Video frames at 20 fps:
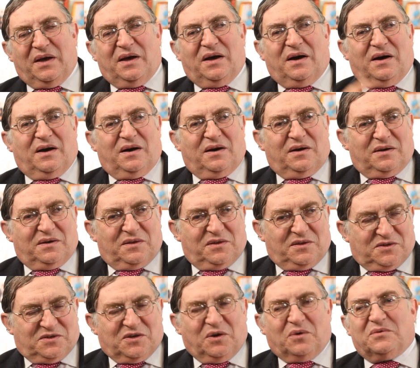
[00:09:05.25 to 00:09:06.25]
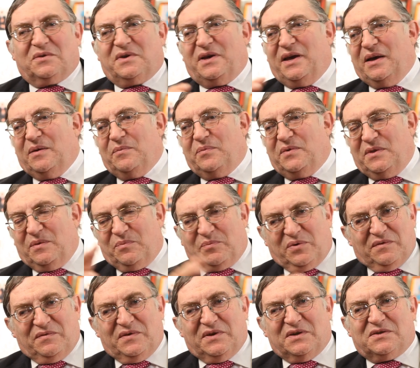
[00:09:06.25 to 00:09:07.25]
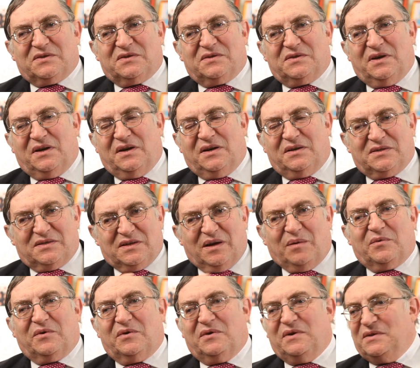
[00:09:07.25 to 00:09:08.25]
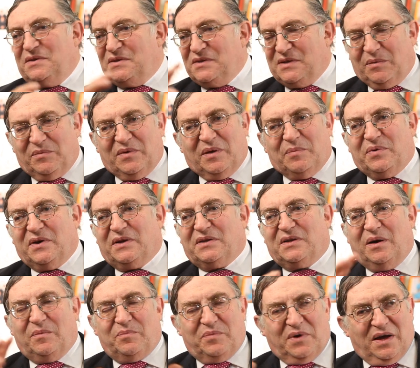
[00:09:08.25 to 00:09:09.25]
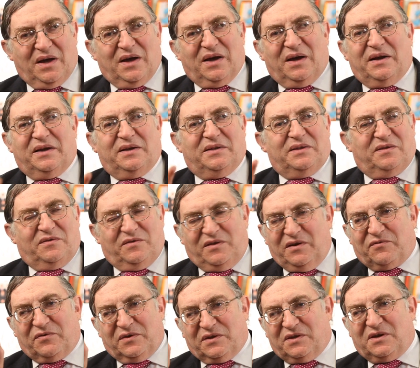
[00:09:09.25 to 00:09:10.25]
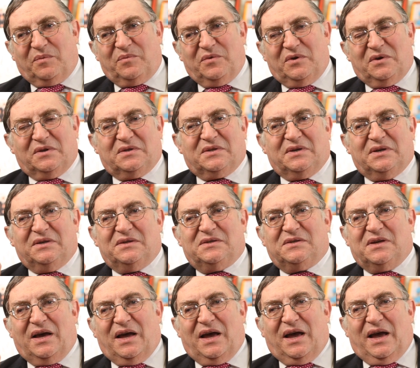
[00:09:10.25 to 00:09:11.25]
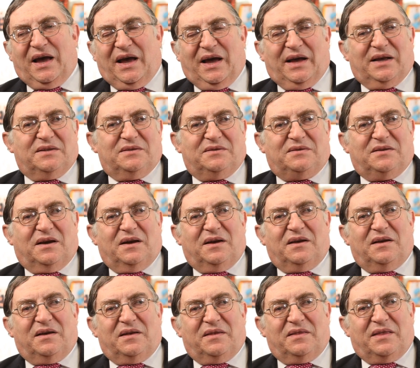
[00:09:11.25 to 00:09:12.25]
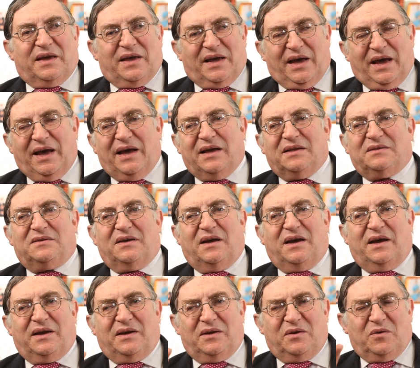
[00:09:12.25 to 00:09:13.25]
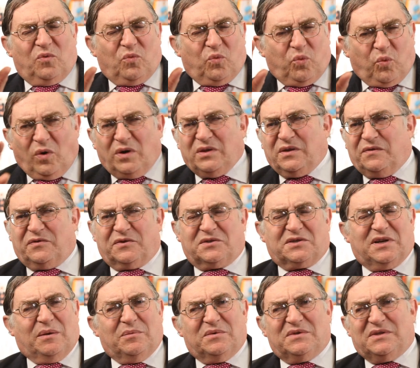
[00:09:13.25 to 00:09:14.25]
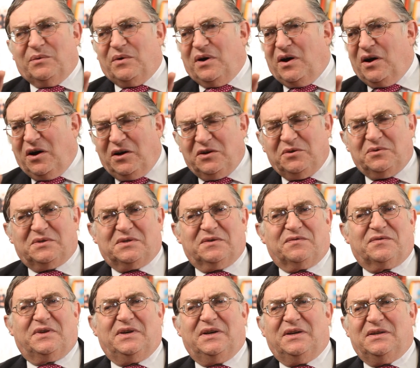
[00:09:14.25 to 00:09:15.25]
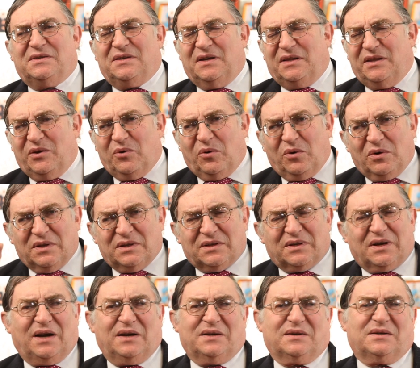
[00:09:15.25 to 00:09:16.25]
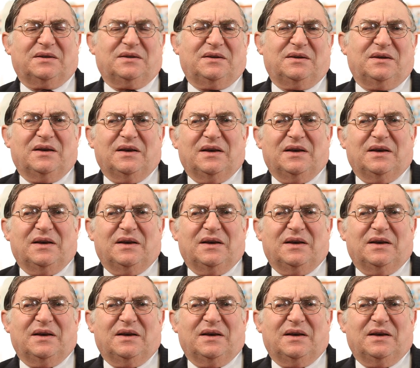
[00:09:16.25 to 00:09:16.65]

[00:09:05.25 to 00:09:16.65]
the zone camp in the previous summer, and some they picked up in different communities. And they had a wonderful Shabbos. There were hundreds of kids, and they all lit Chanukah